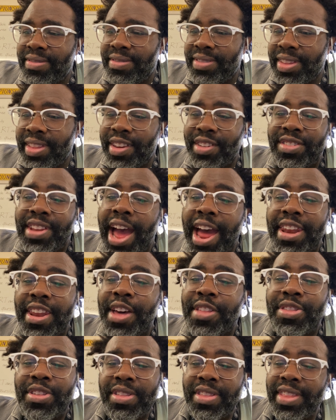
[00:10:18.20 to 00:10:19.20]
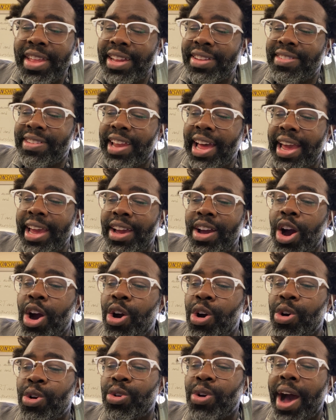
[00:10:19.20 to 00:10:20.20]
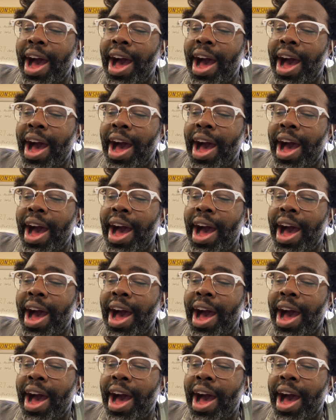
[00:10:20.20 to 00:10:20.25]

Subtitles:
there's not nothing that's like, oh,